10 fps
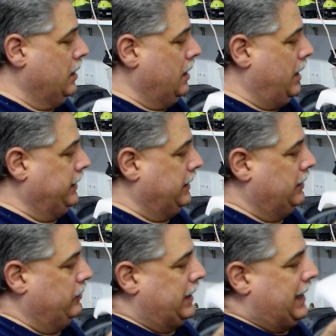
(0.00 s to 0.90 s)
I
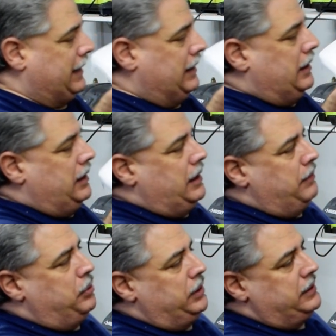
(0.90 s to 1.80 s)
did do that, and then
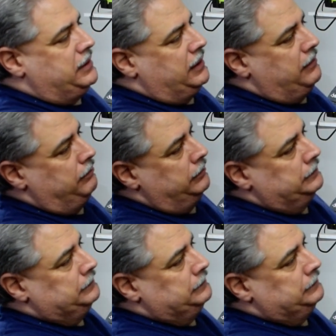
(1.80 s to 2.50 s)
I put some,